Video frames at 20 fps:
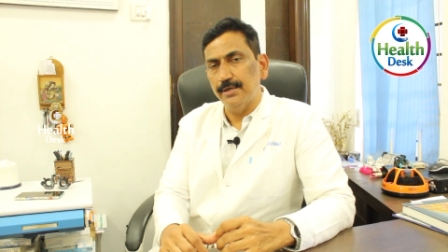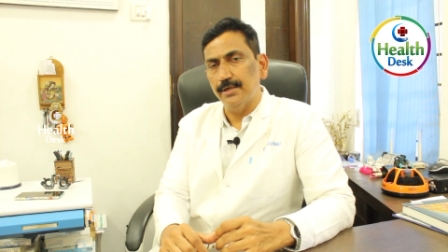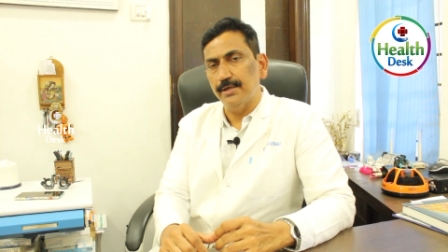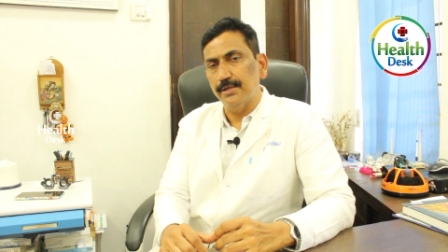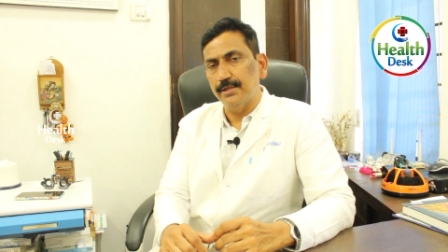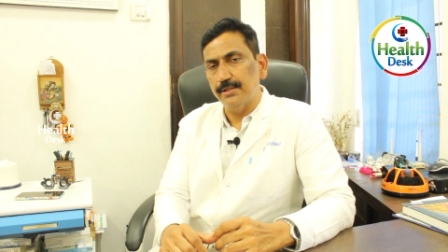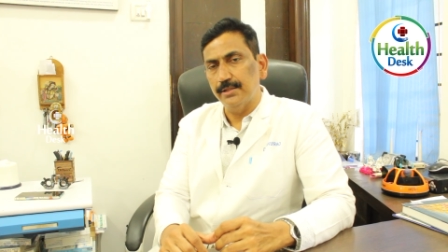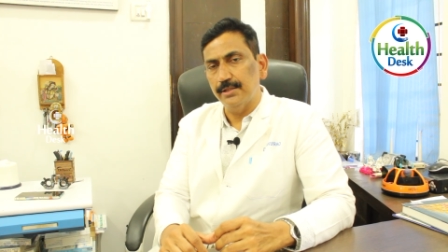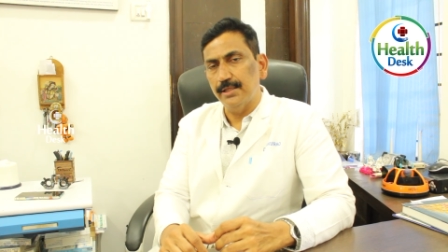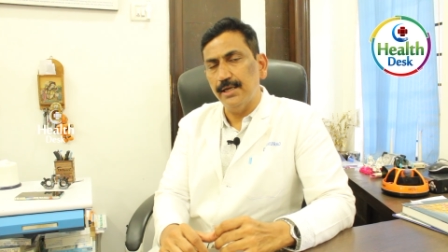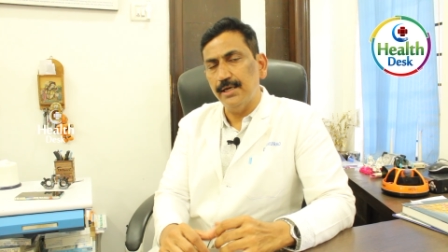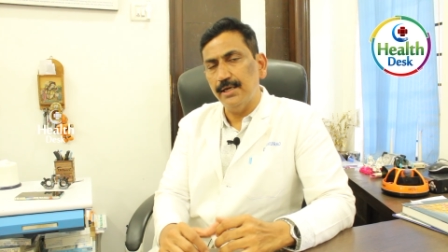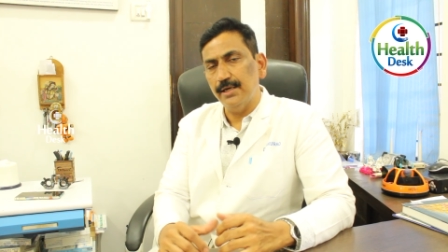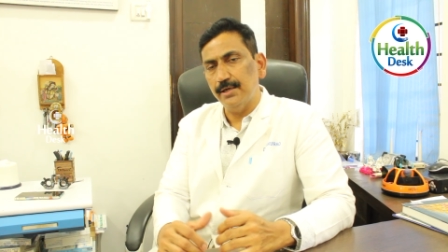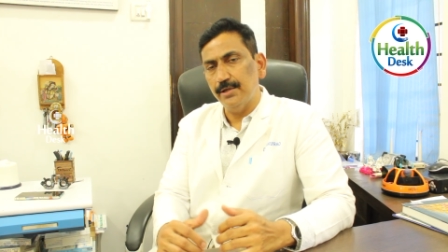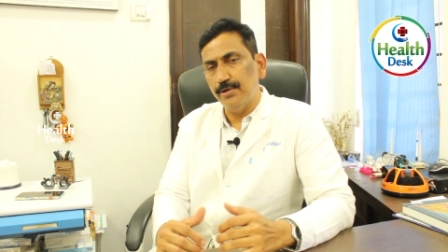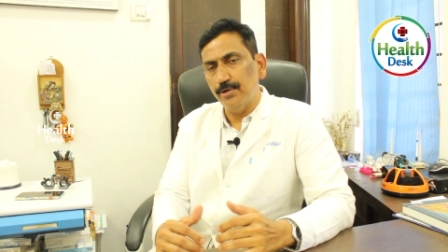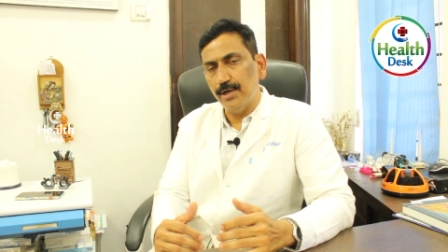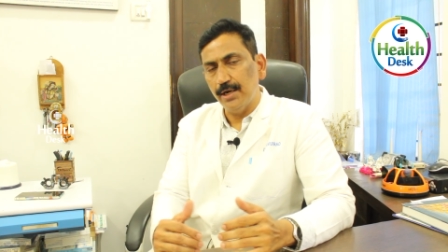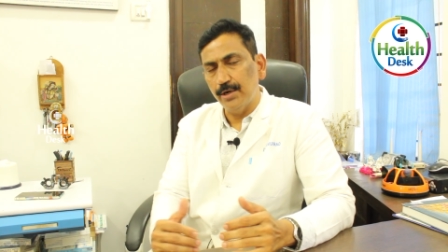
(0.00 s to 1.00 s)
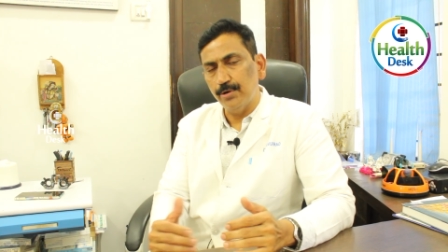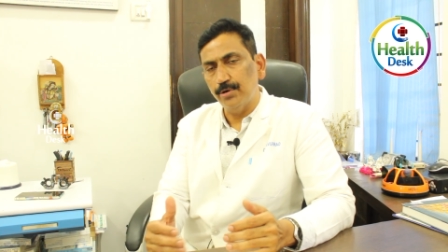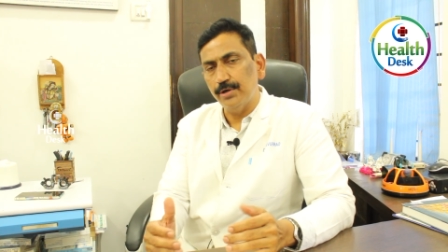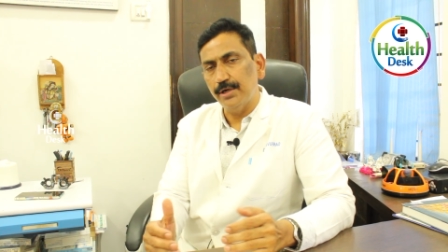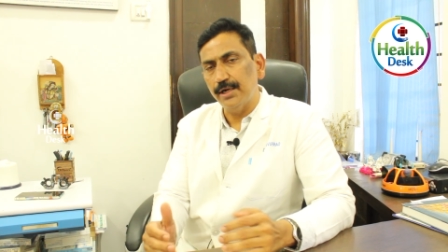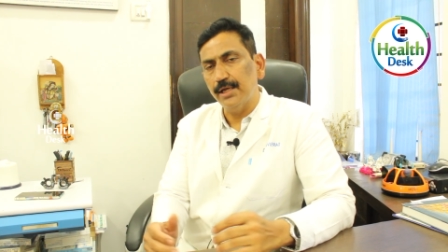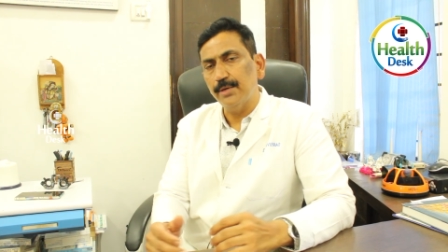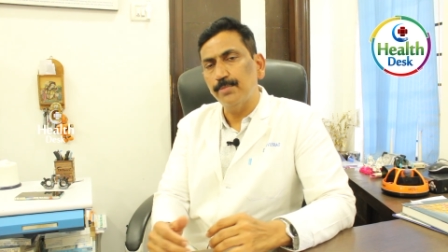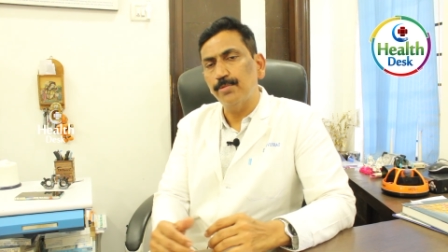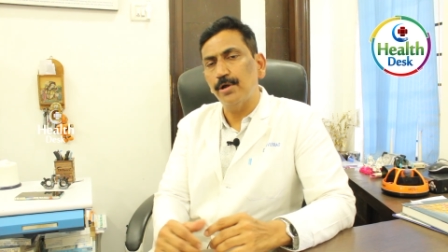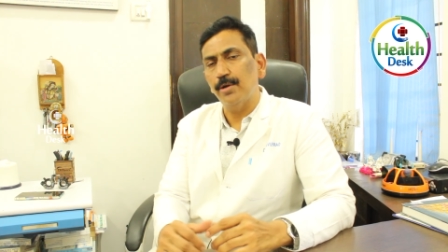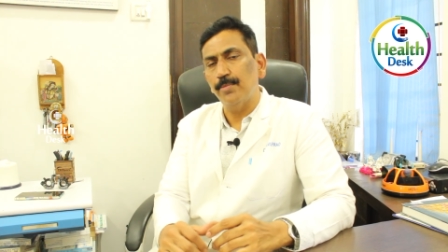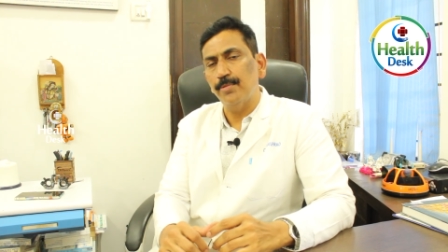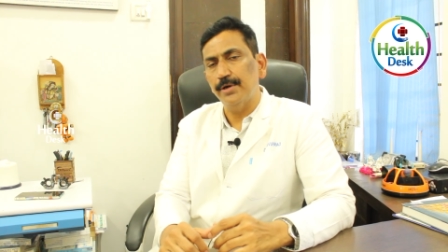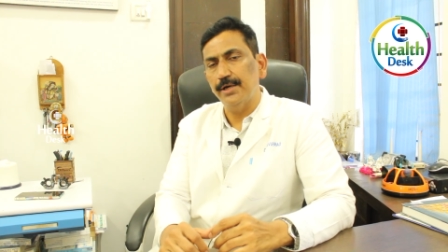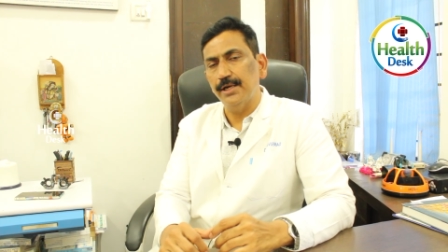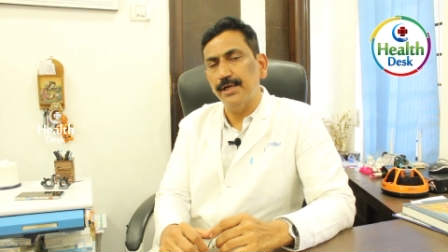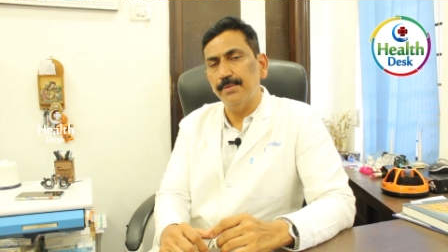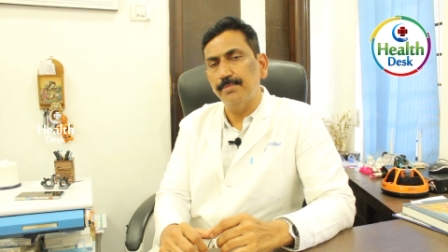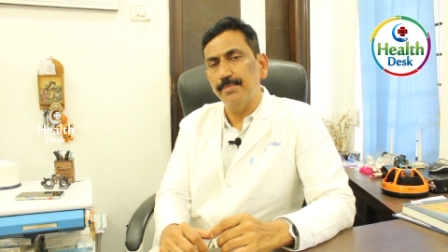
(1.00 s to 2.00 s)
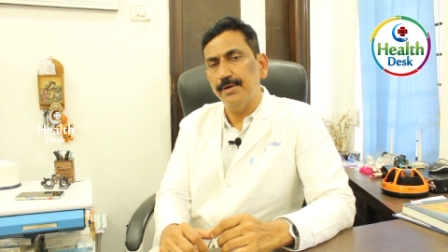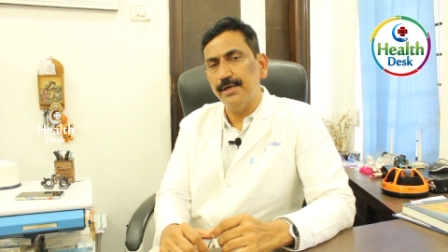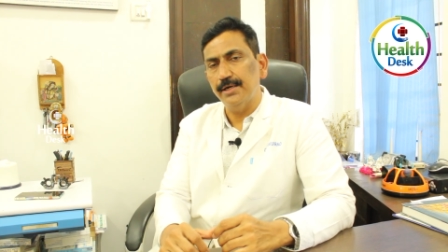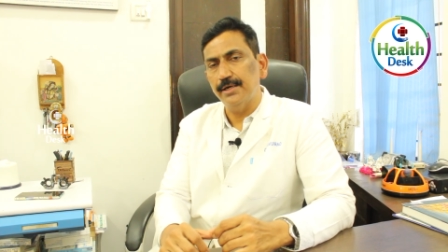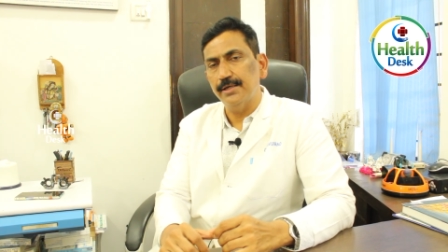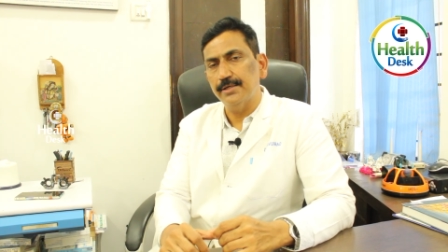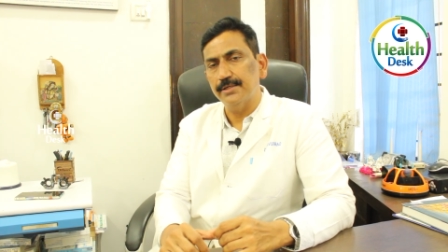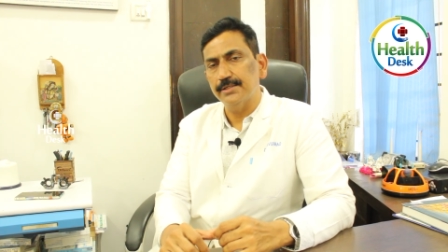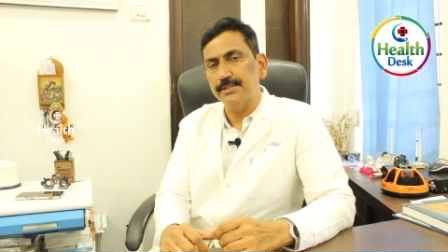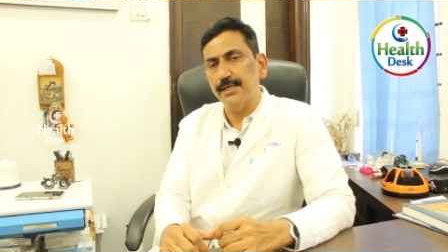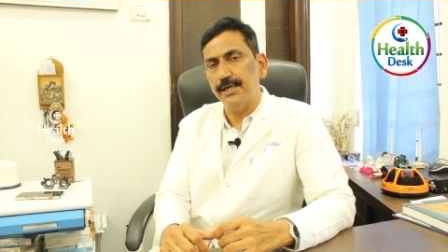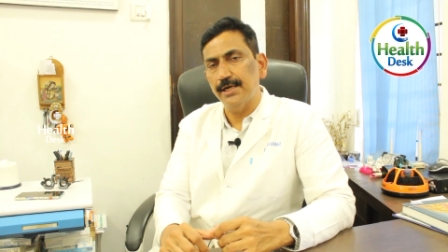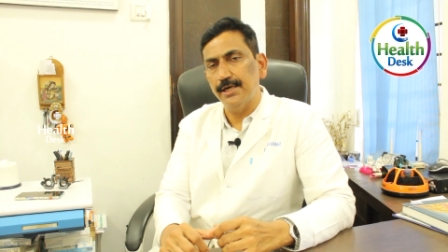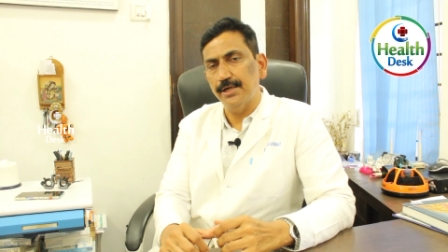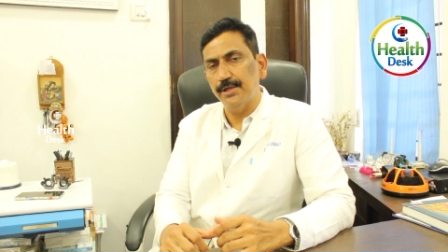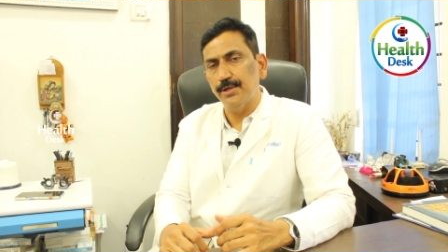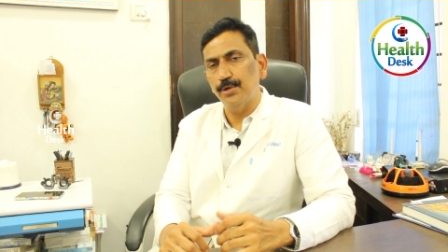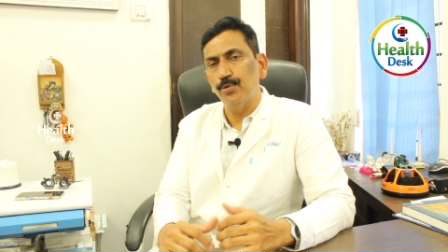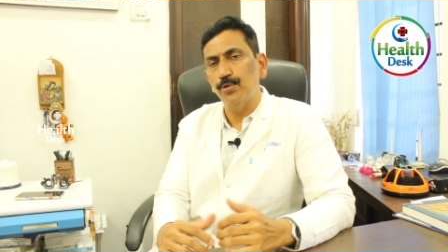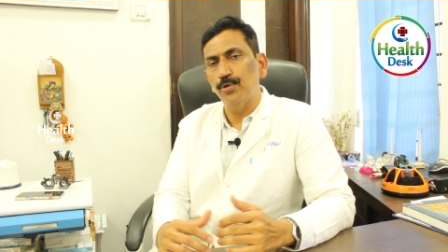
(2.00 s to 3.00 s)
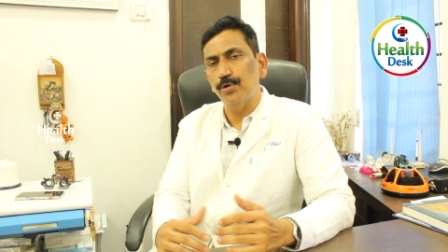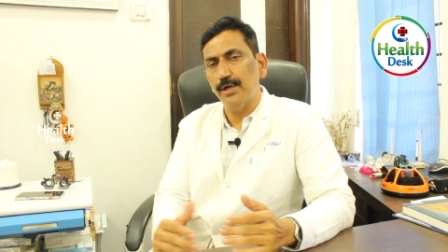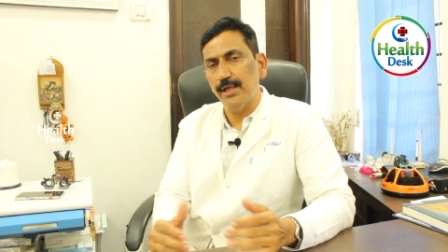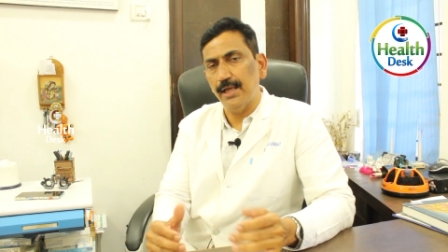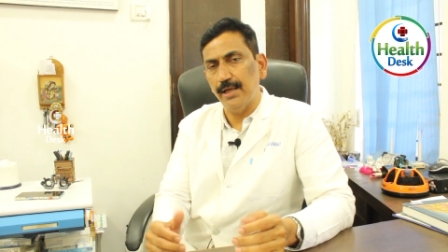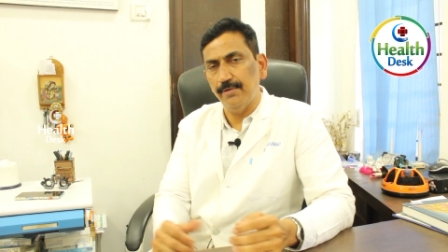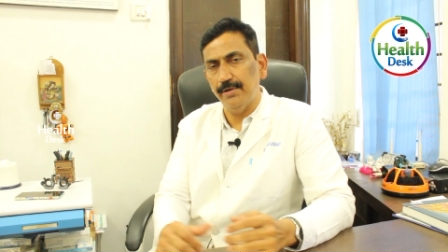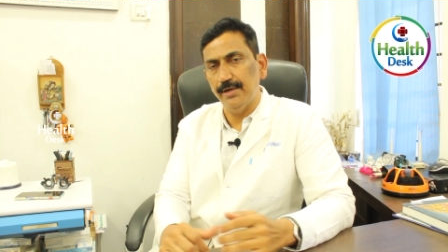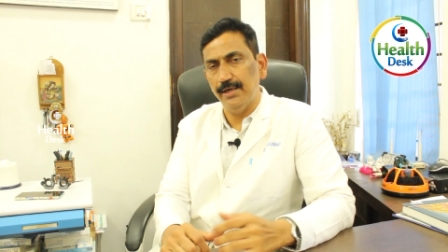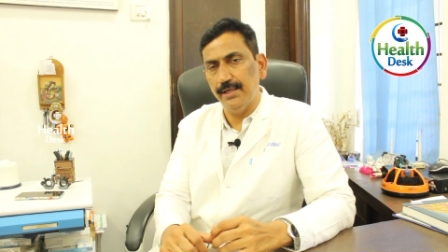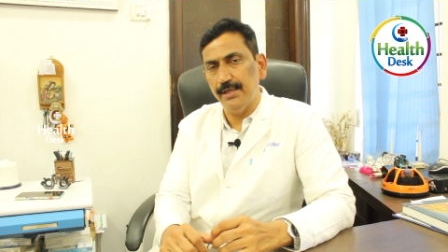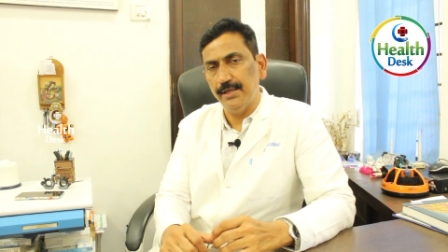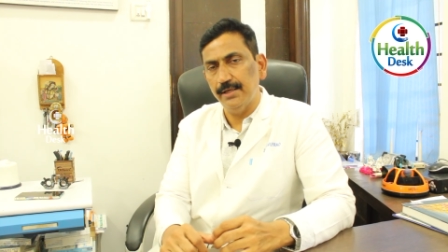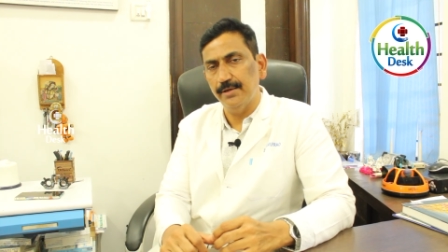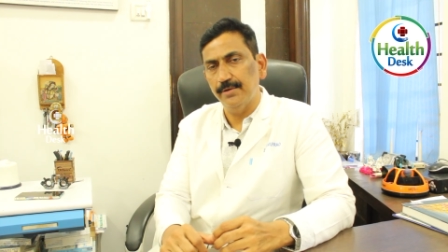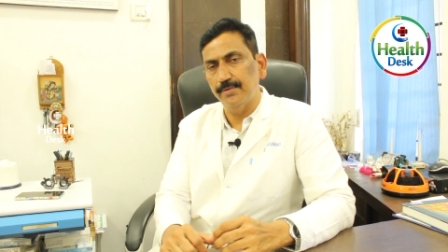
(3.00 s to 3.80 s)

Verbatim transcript: uh, then you have to take proper treatment and you won't have any